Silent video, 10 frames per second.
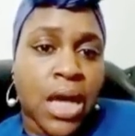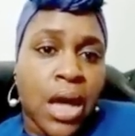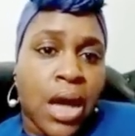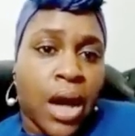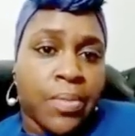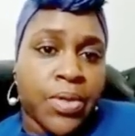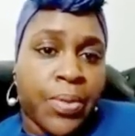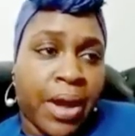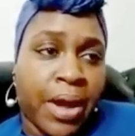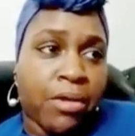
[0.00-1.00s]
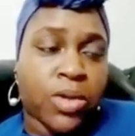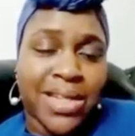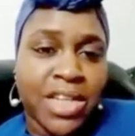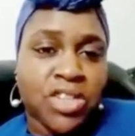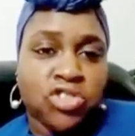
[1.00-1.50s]
The parent was
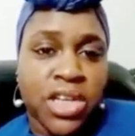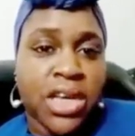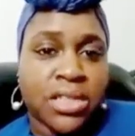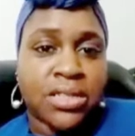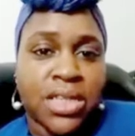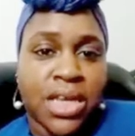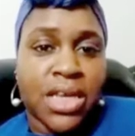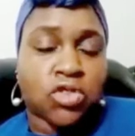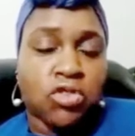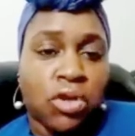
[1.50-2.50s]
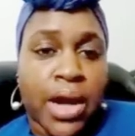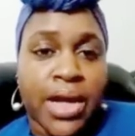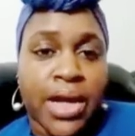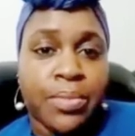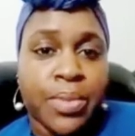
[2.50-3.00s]
literally in tears,
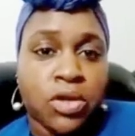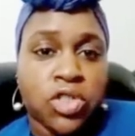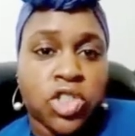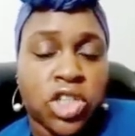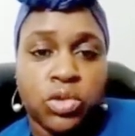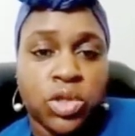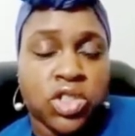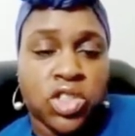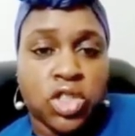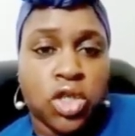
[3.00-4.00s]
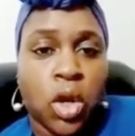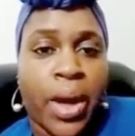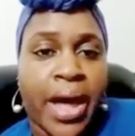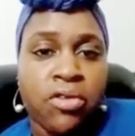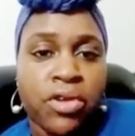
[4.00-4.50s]
crying because she was just so
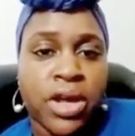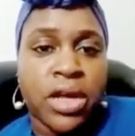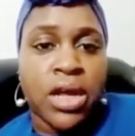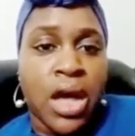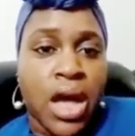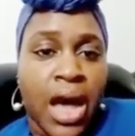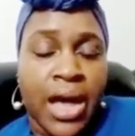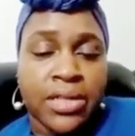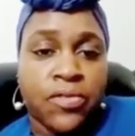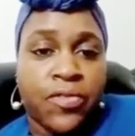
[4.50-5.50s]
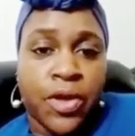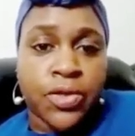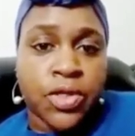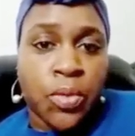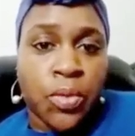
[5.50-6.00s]
angry and felt
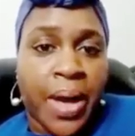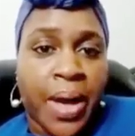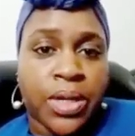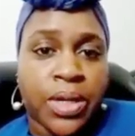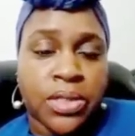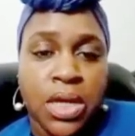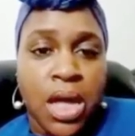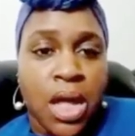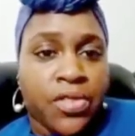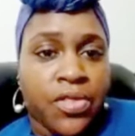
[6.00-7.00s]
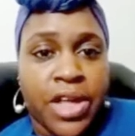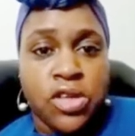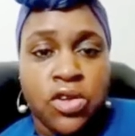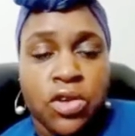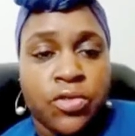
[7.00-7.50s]
so powerless. Then you
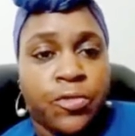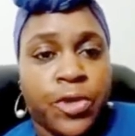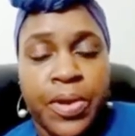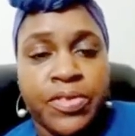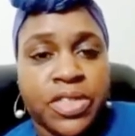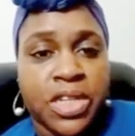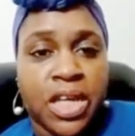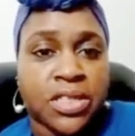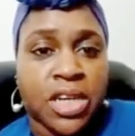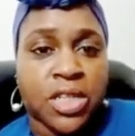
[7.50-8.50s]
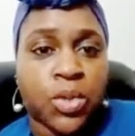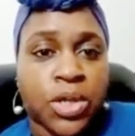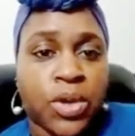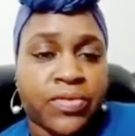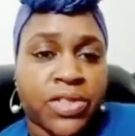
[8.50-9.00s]
can flip over to the other side where you
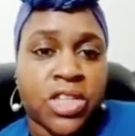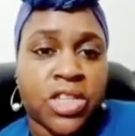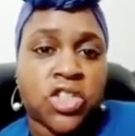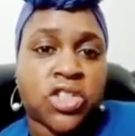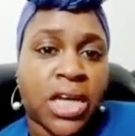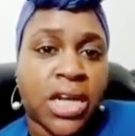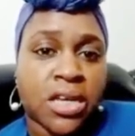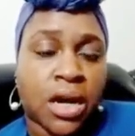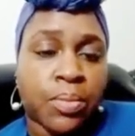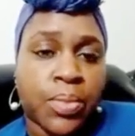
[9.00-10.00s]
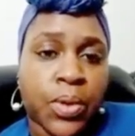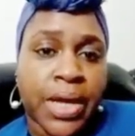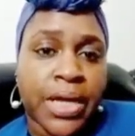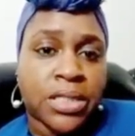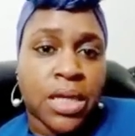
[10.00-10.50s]
have teachers telling young
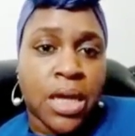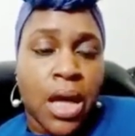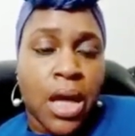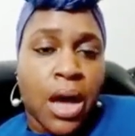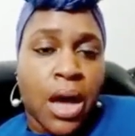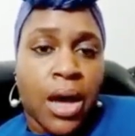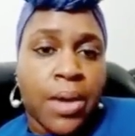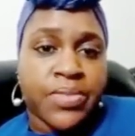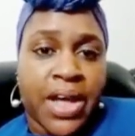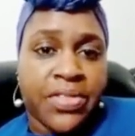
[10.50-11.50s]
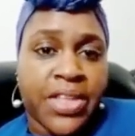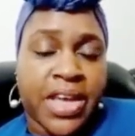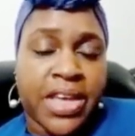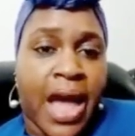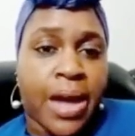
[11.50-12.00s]
boys that they're
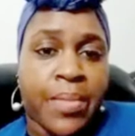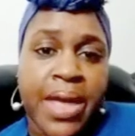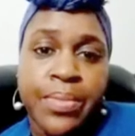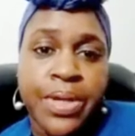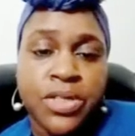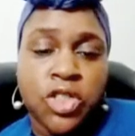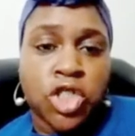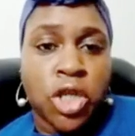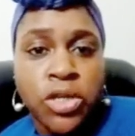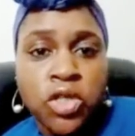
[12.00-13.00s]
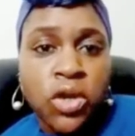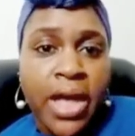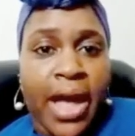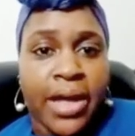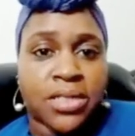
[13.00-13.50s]
gang members, show us your
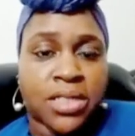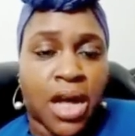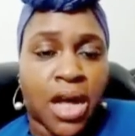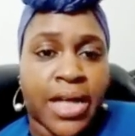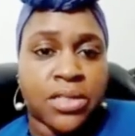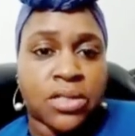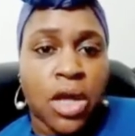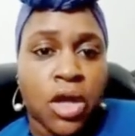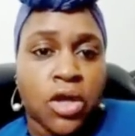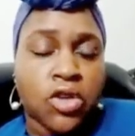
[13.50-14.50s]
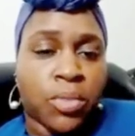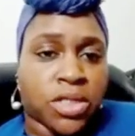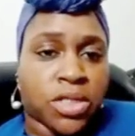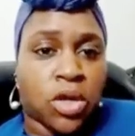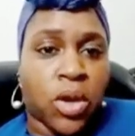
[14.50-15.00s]
gang signs, you must
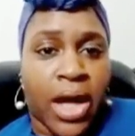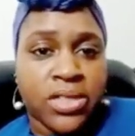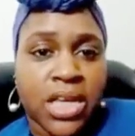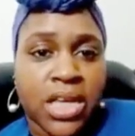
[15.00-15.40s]
know how to get